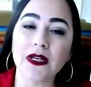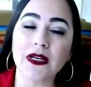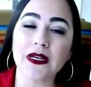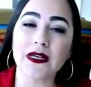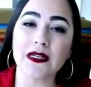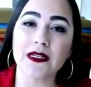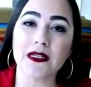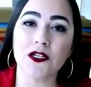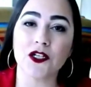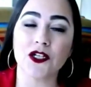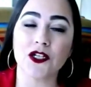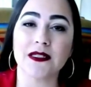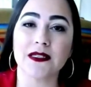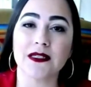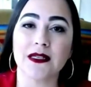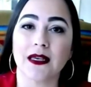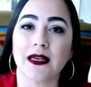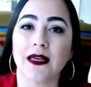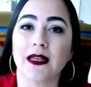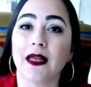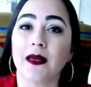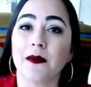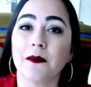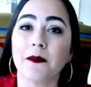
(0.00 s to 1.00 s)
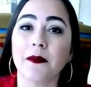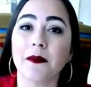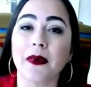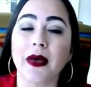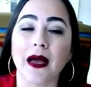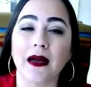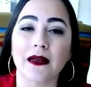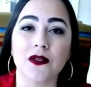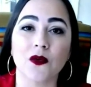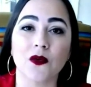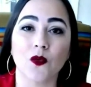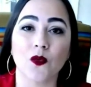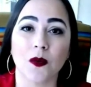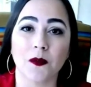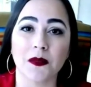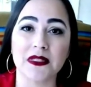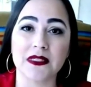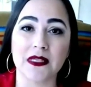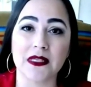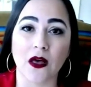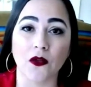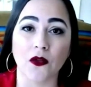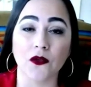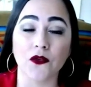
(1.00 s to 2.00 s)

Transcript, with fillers: conditions that can impact a woman's health